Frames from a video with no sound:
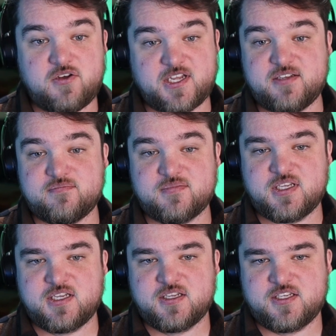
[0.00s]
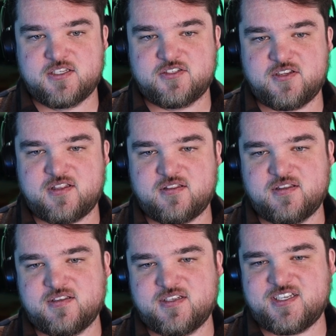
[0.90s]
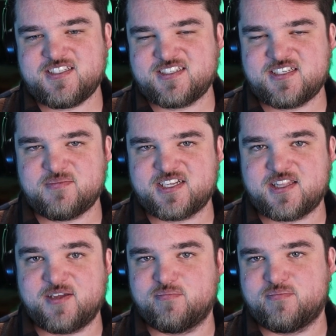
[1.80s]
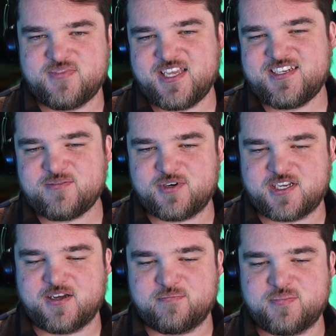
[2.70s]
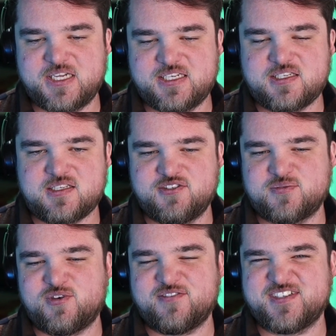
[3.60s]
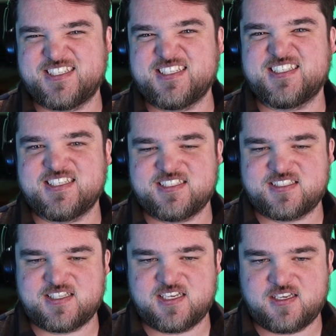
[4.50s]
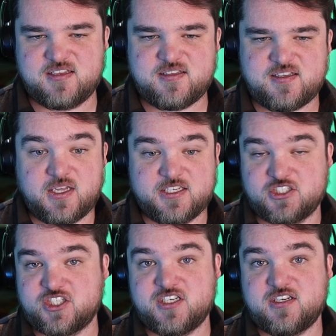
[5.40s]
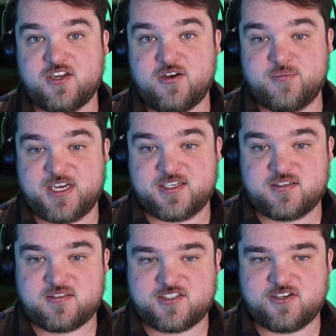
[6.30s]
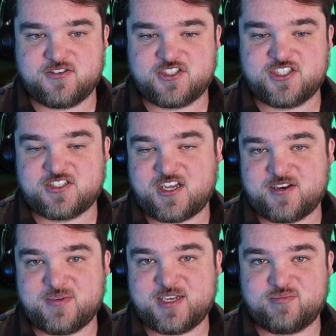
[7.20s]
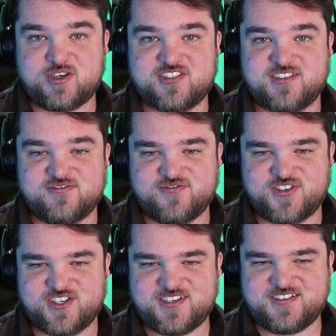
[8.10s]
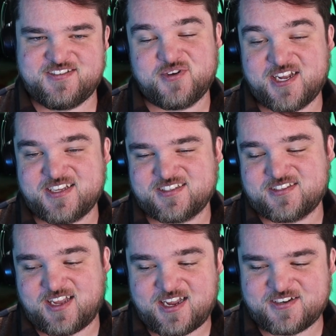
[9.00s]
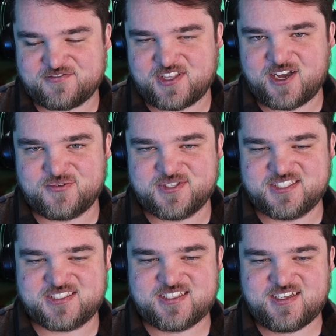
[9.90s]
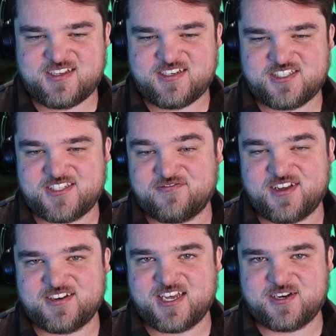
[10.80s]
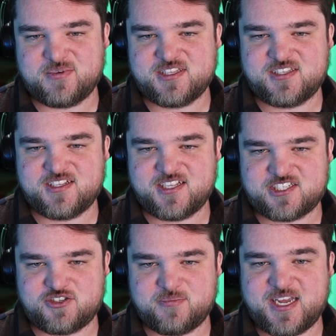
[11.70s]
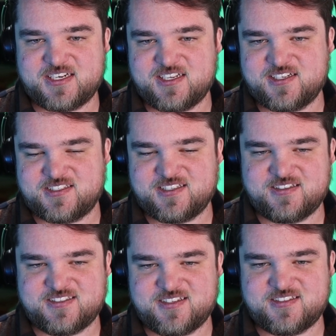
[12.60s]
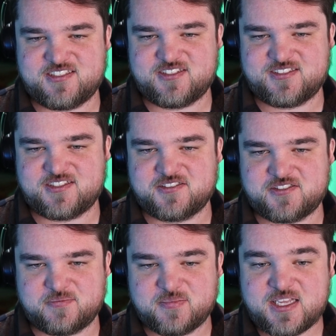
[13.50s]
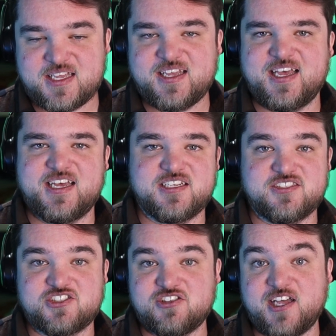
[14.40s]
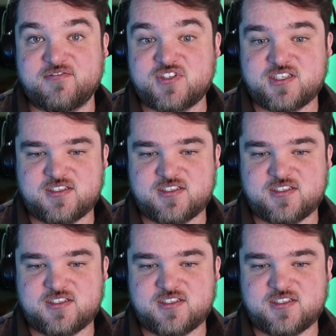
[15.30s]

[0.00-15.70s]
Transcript: Okay. So it doesn't seem like they did break up, but it was more of a distance thing. And she didn't know about it, so she's not a bad person for what I kind of thought was she found out about the electromagnetism and she left.